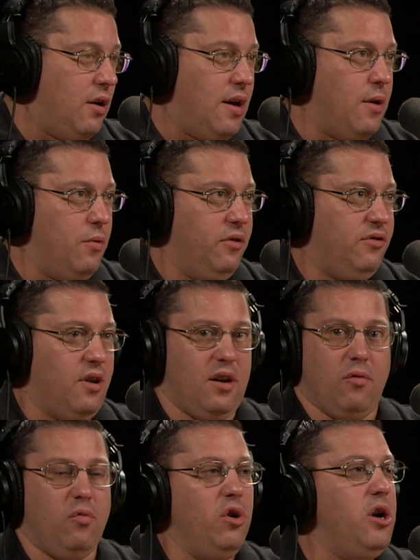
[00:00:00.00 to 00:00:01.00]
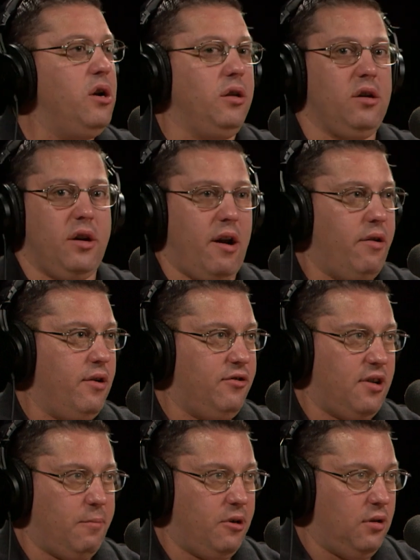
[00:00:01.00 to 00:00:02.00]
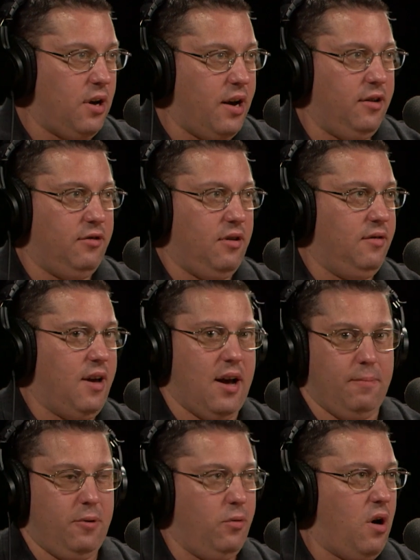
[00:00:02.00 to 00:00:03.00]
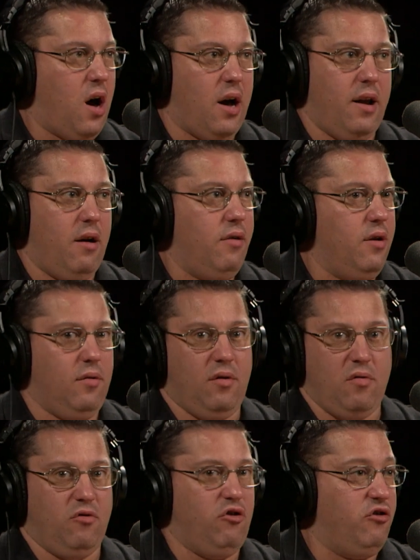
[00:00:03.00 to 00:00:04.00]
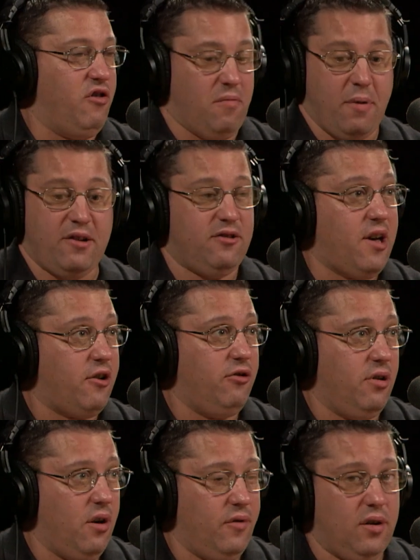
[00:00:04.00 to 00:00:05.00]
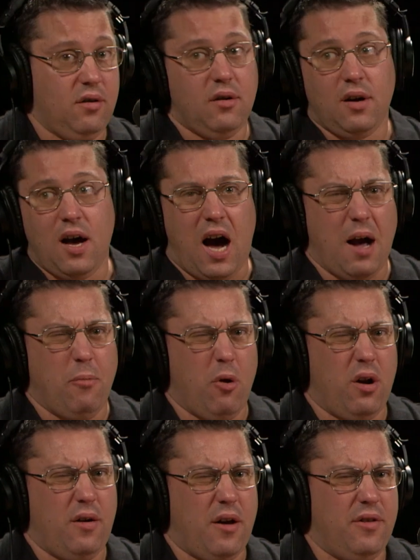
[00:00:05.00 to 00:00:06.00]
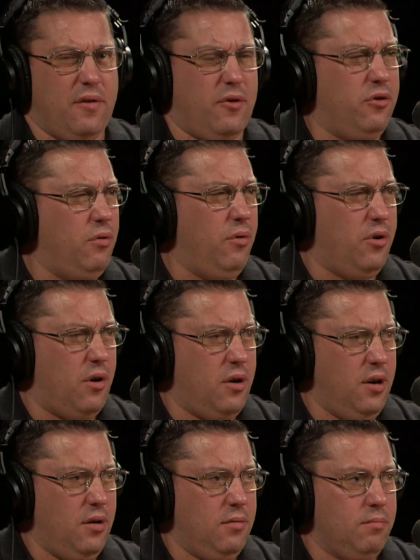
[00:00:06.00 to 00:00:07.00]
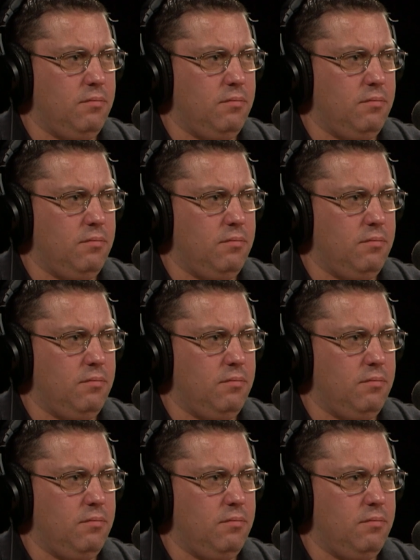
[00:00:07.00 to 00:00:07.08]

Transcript: It was in a really good area, Seminole Heights in Tampa, hot area, just the best section of it. I bought it, I think, for $230.